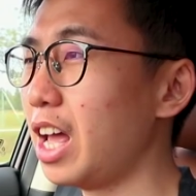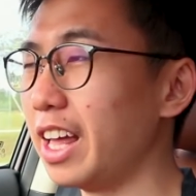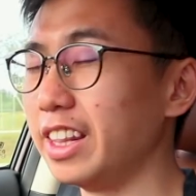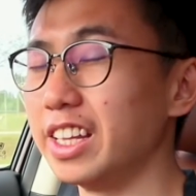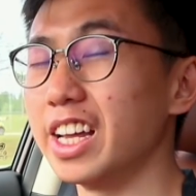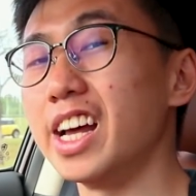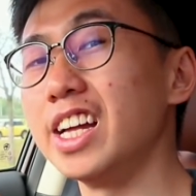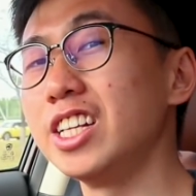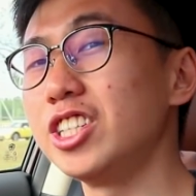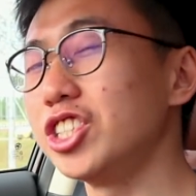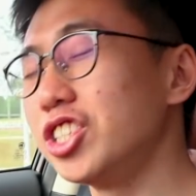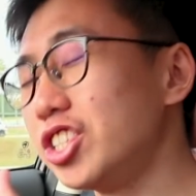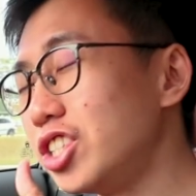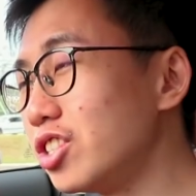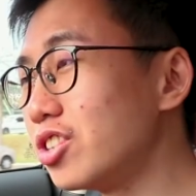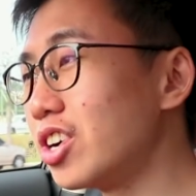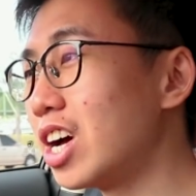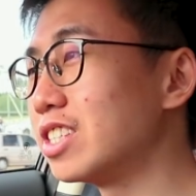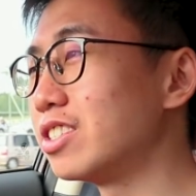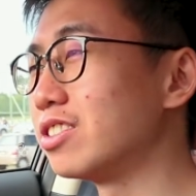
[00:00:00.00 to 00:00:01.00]
and the engine
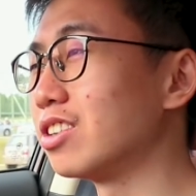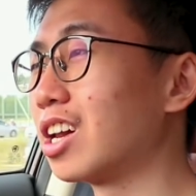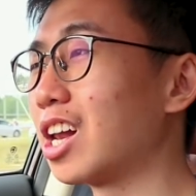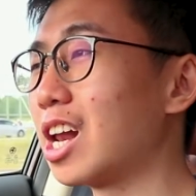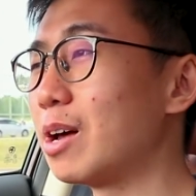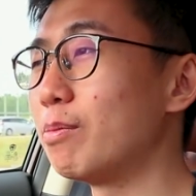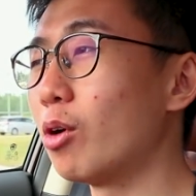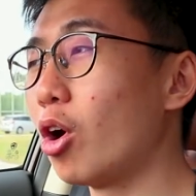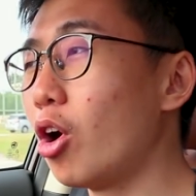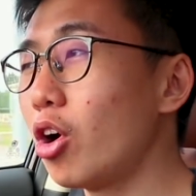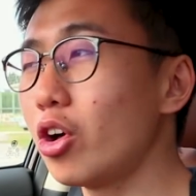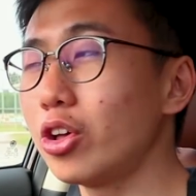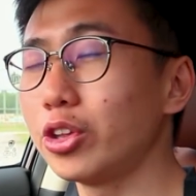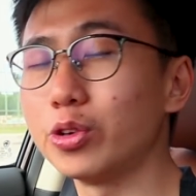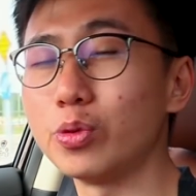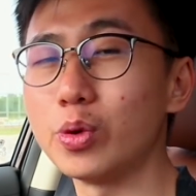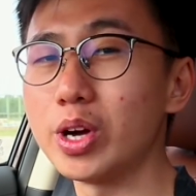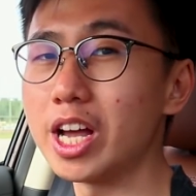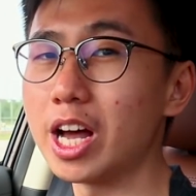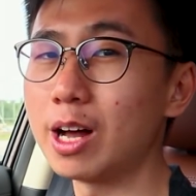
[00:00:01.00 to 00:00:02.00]
still has to climb all
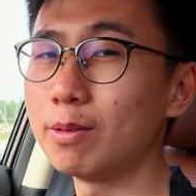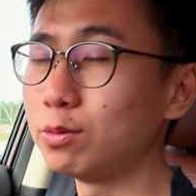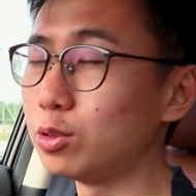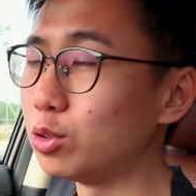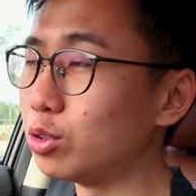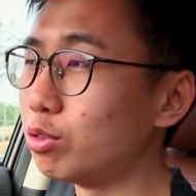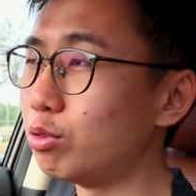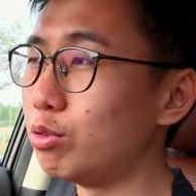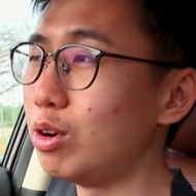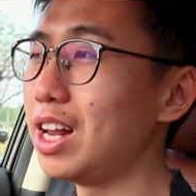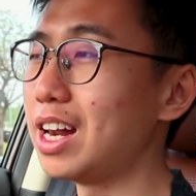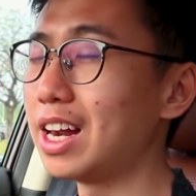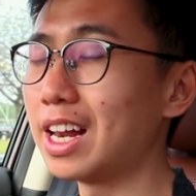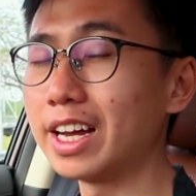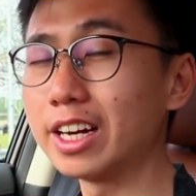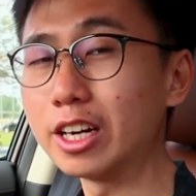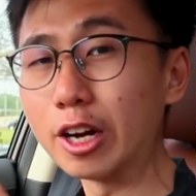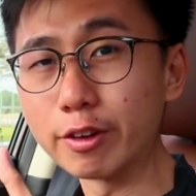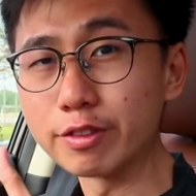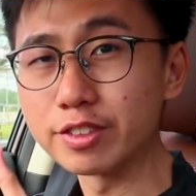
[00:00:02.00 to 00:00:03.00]
the way up to the red
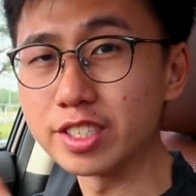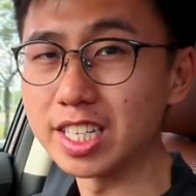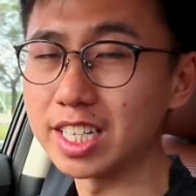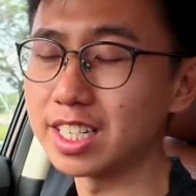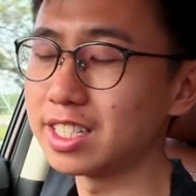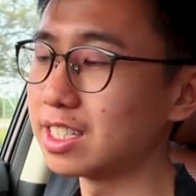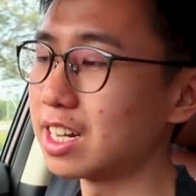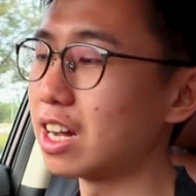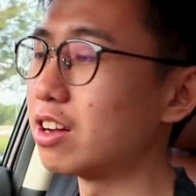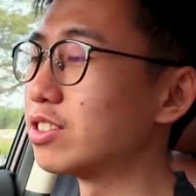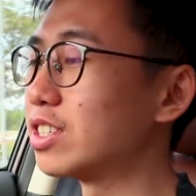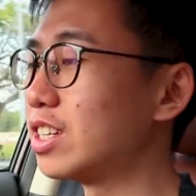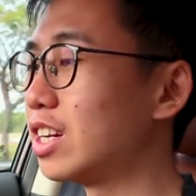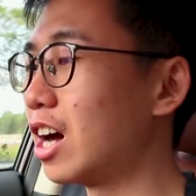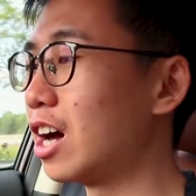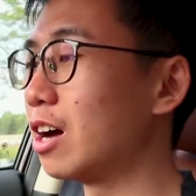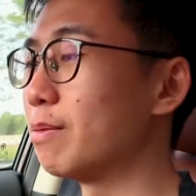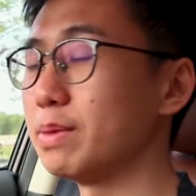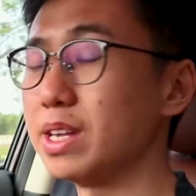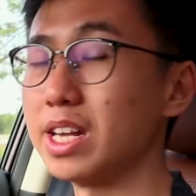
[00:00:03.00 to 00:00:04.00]
line of
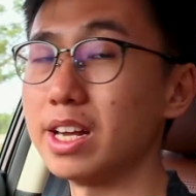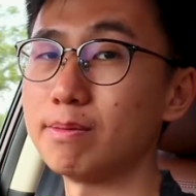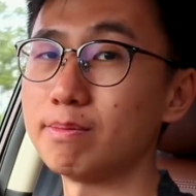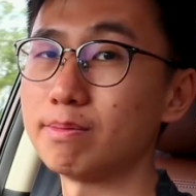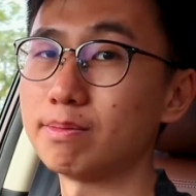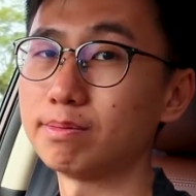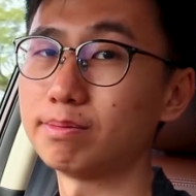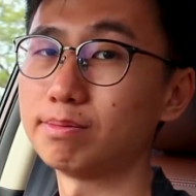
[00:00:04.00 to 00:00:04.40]
6,000 RPM.